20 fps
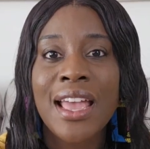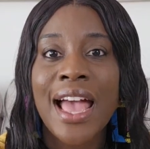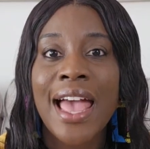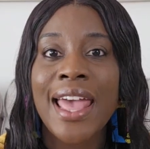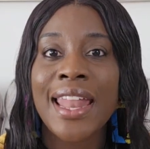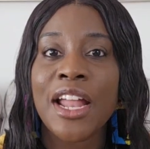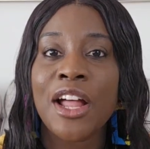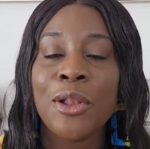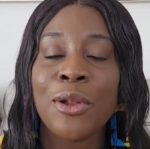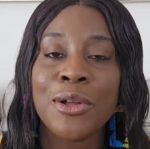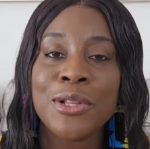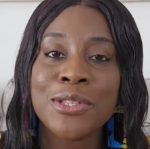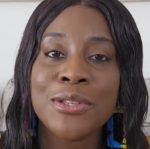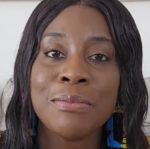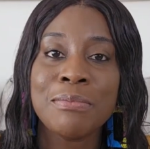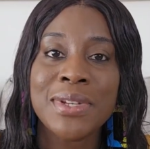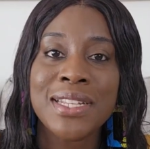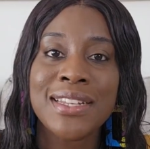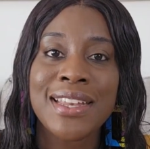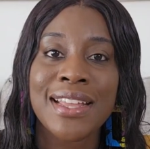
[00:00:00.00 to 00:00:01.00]
And I'll also
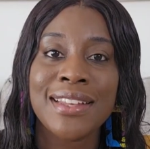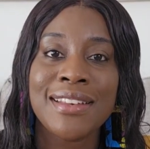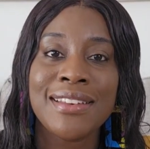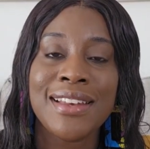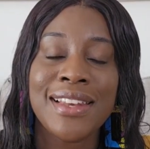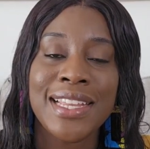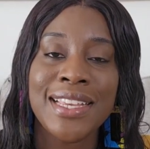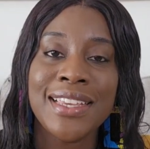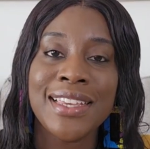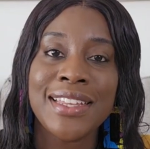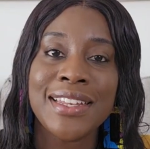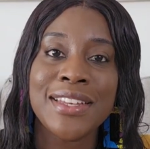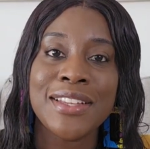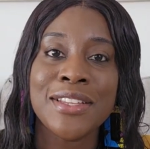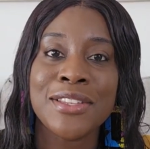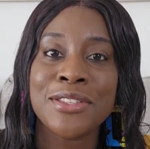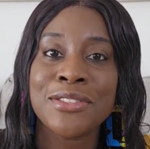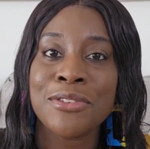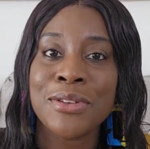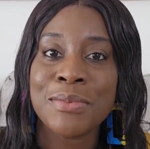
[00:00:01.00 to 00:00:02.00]
put that link in the
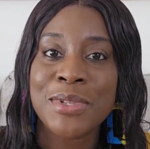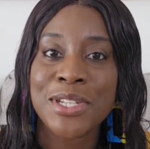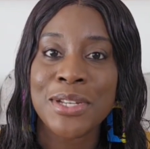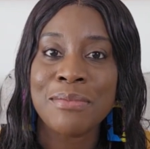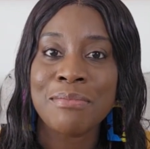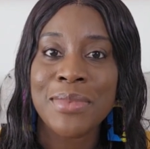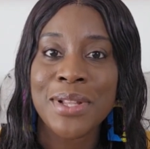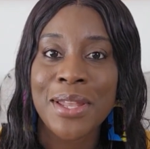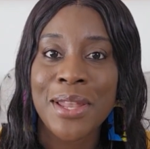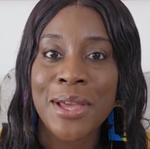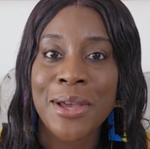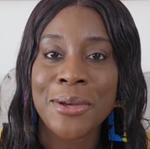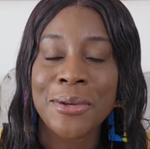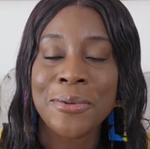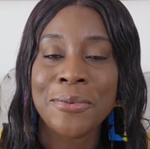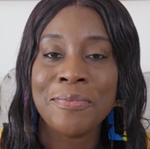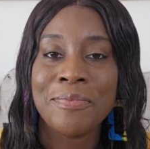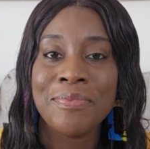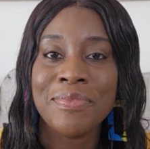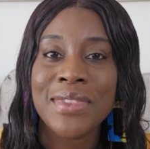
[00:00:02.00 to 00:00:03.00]
description
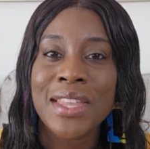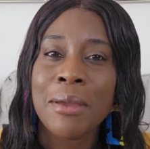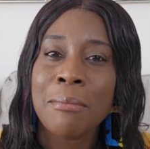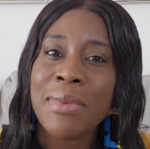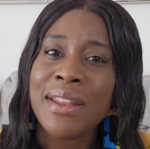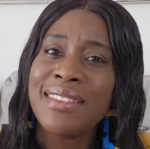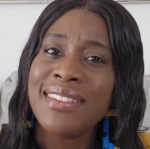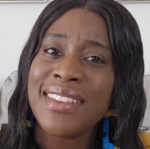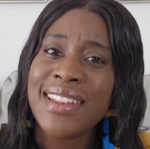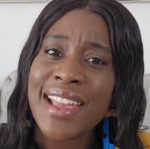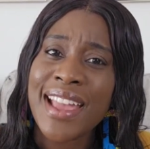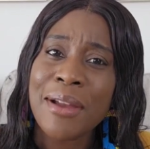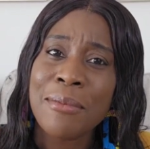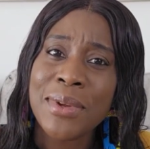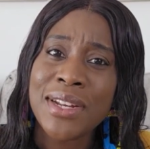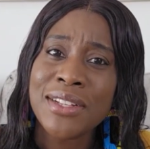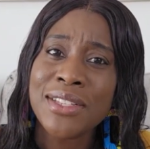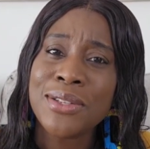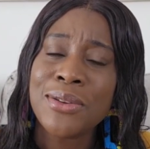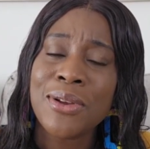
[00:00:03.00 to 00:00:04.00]
below. But today I
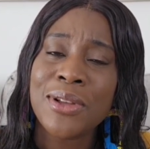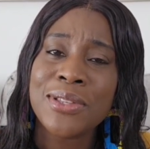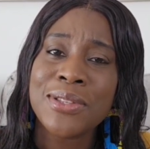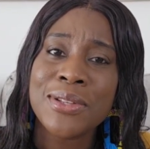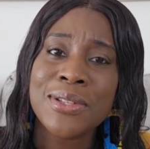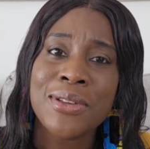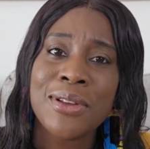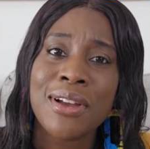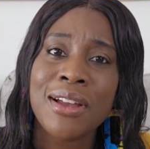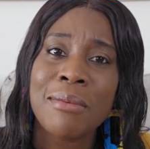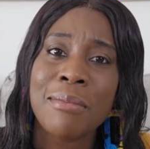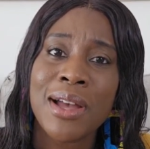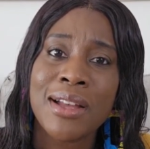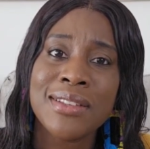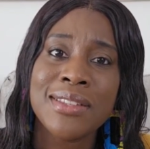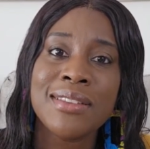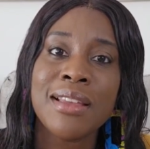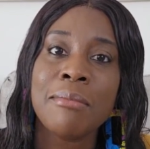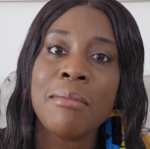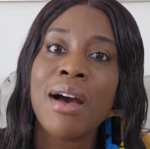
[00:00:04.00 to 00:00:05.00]
wanted to also talk about
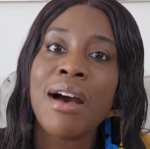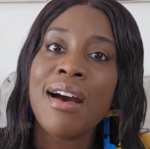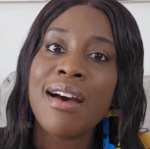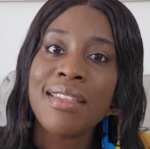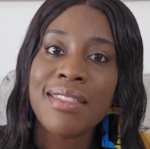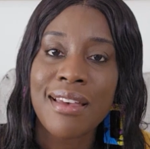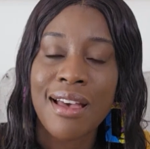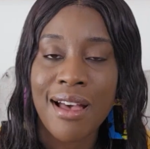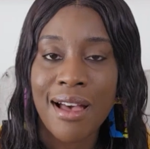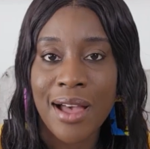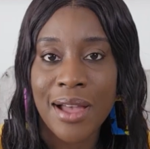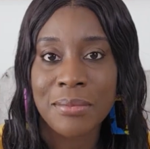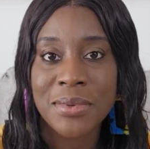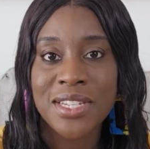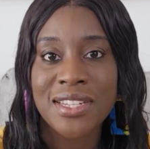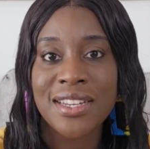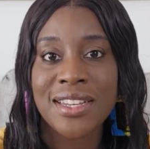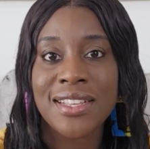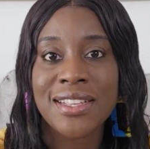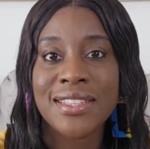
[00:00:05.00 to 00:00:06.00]
some other
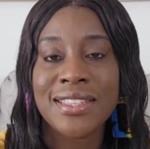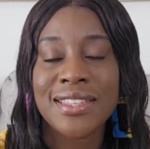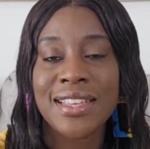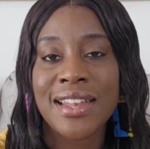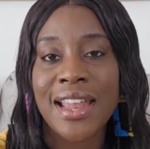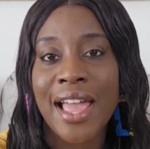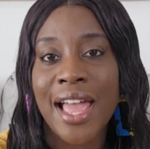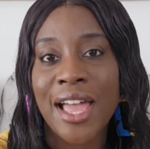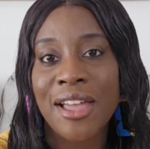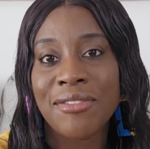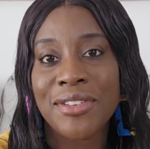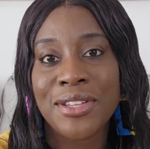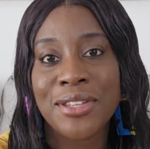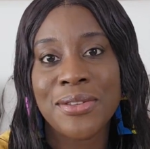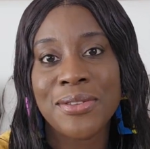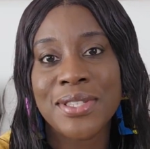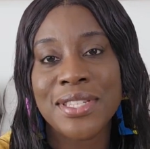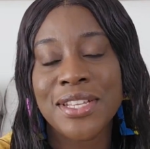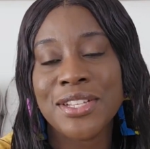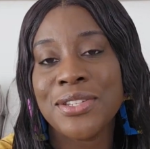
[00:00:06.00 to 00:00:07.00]
options and
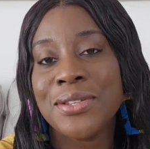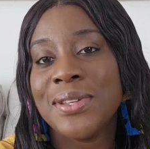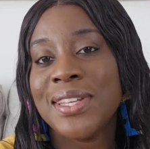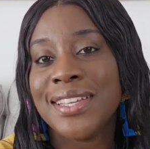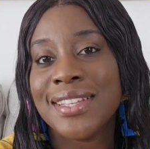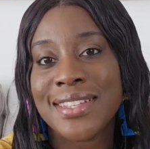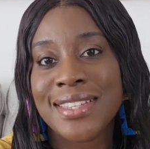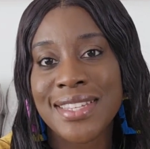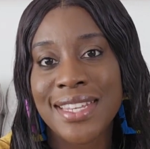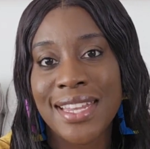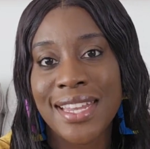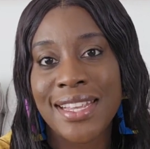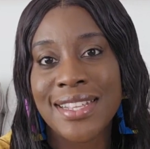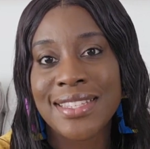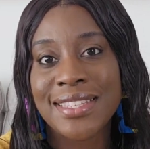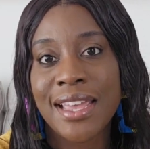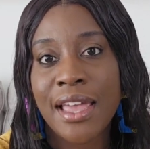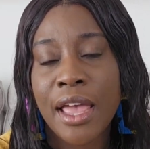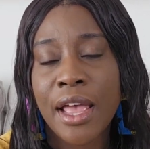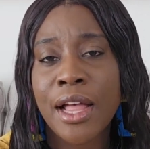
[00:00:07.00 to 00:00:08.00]
avenues that you can take
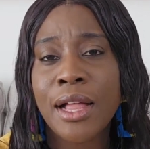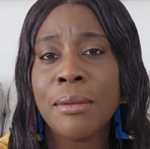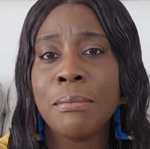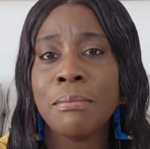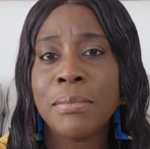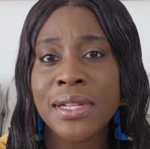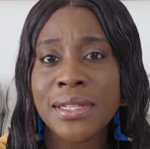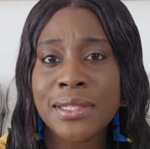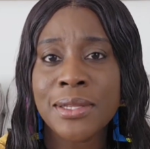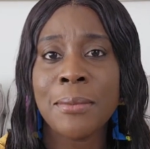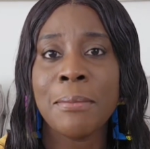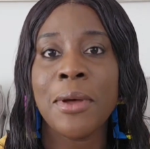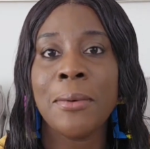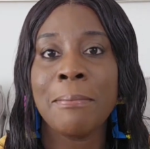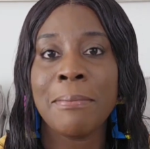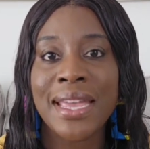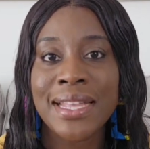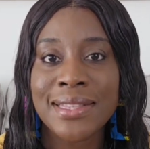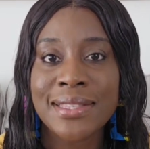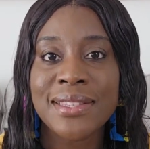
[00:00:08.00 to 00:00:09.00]
to help build a
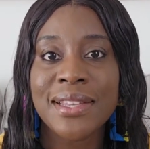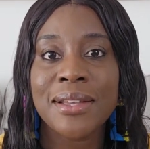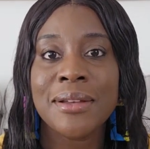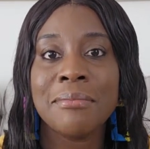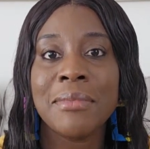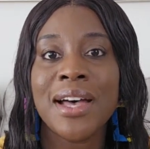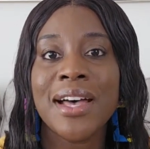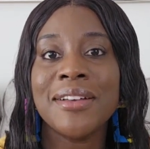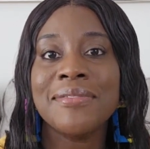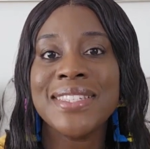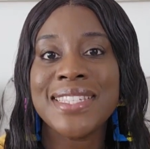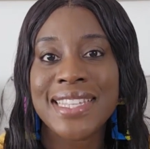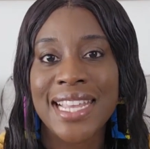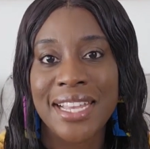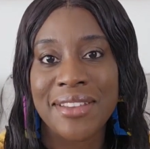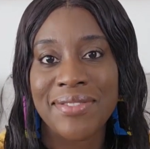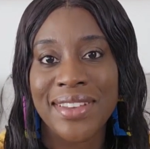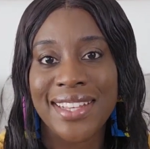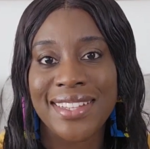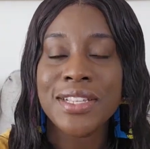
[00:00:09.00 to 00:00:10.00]
momentum of
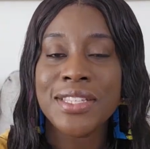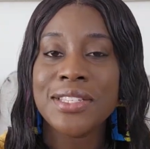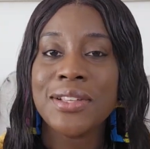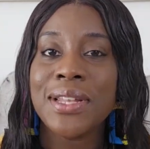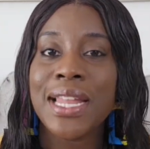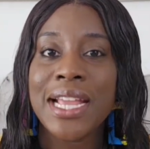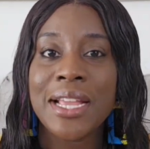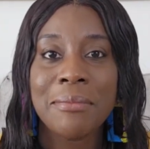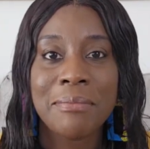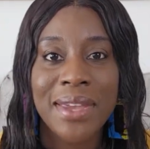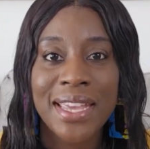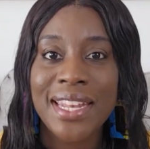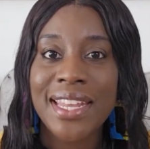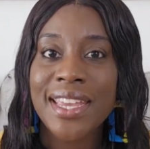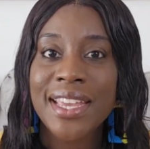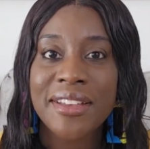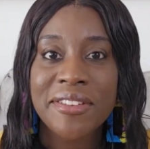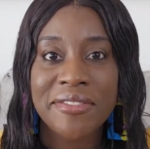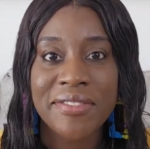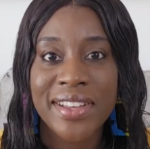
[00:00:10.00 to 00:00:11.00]
savings. So like many
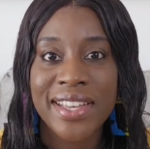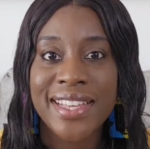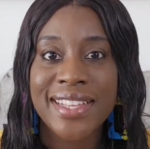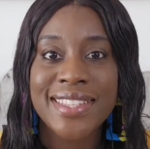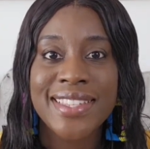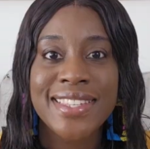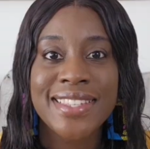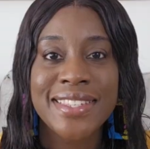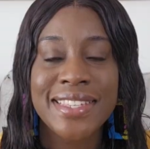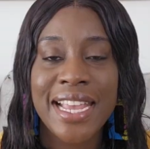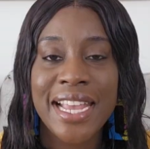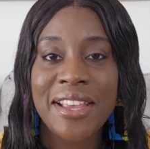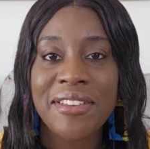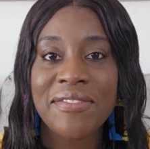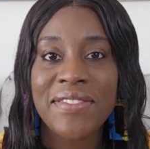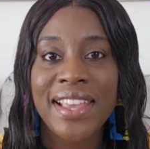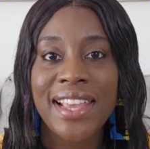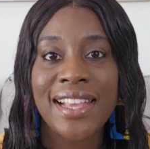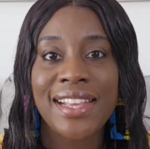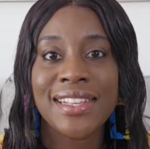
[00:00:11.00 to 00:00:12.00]
of us,
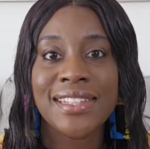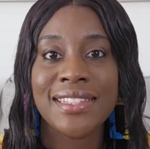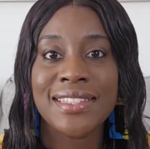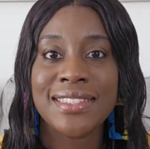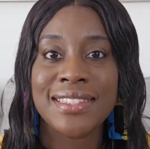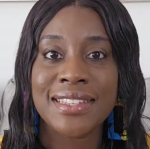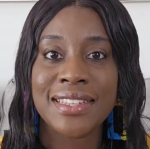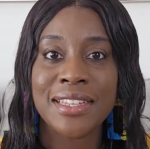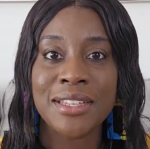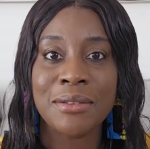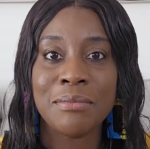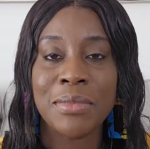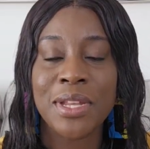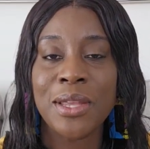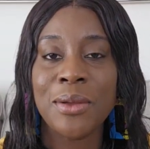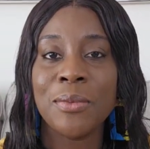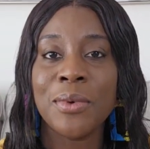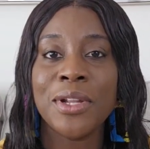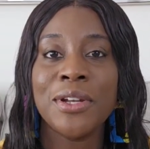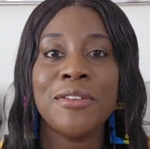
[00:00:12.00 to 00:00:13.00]
savings could be
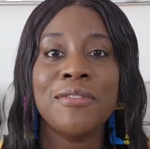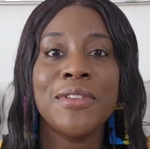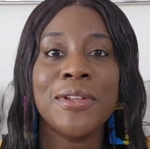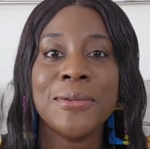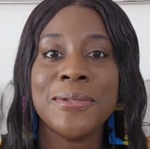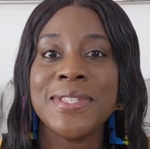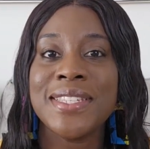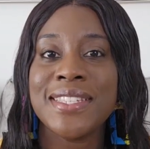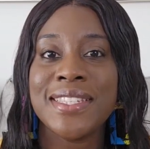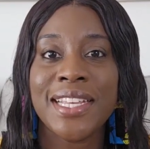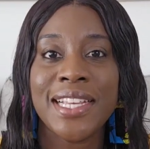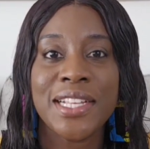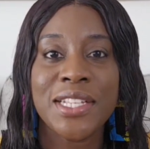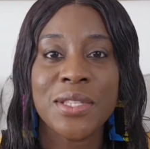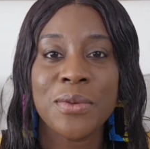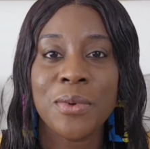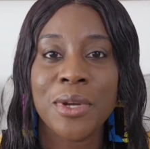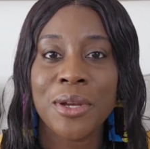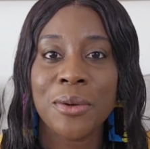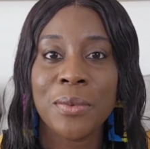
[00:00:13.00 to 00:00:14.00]
one of those things
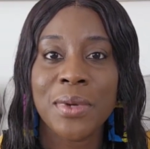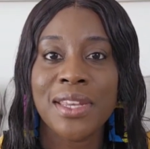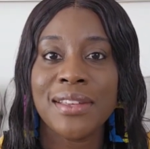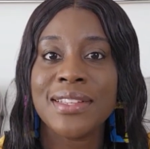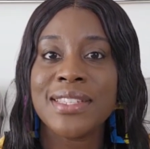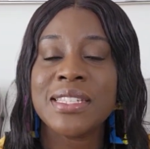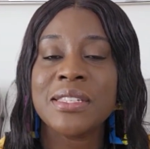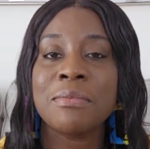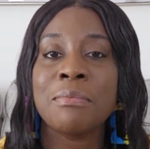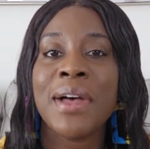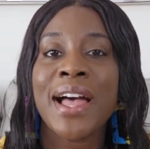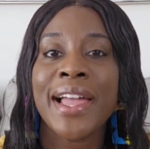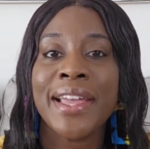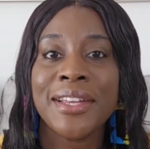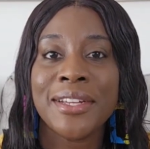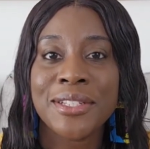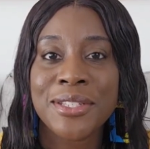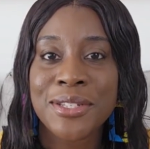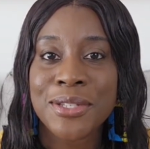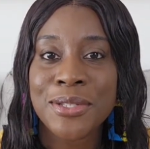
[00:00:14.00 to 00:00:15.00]
where we
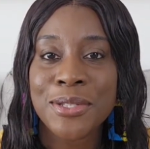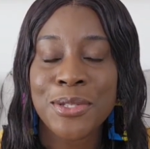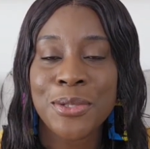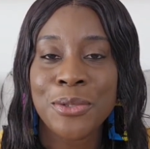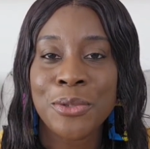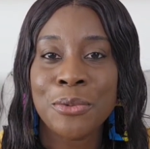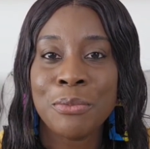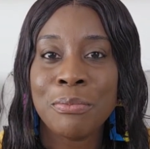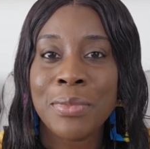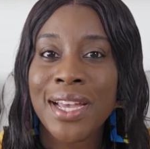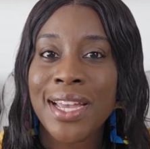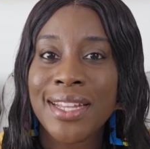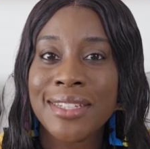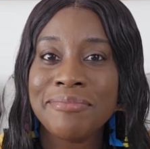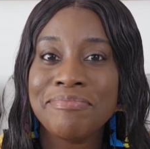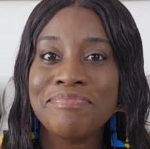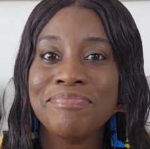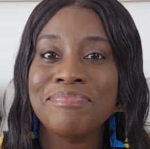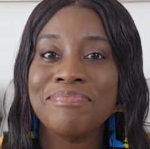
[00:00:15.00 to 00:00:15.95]
aspire to do, but